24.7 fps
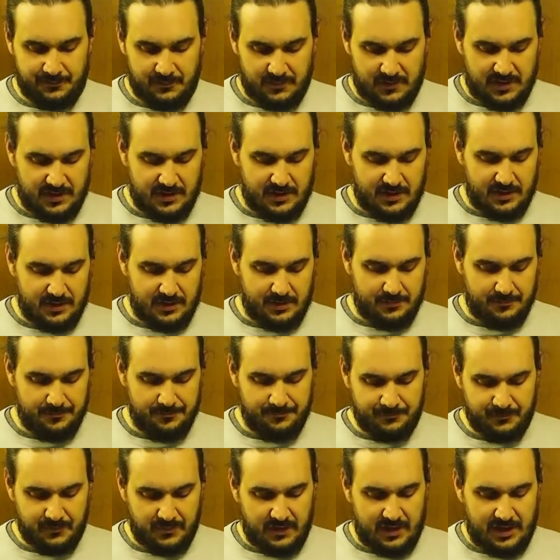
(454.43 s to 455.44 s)
Um,
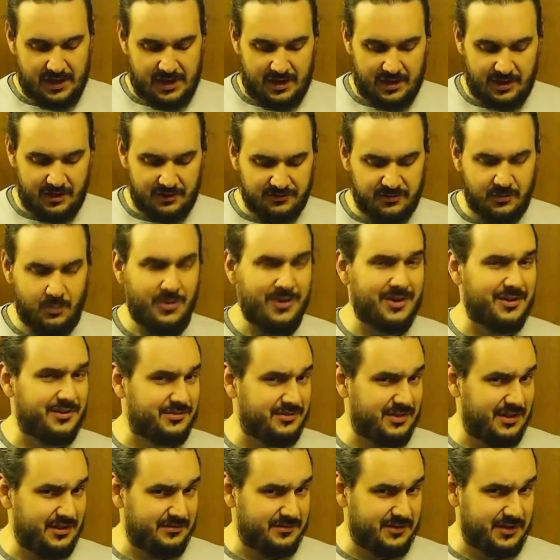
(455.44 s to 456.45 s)
and I also want a
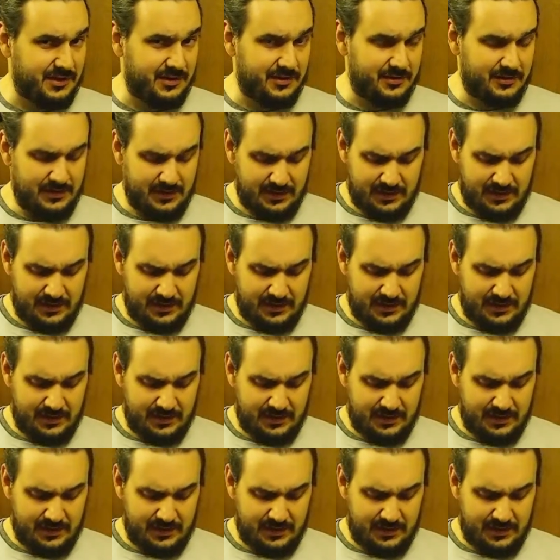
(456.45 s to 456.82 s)
safety.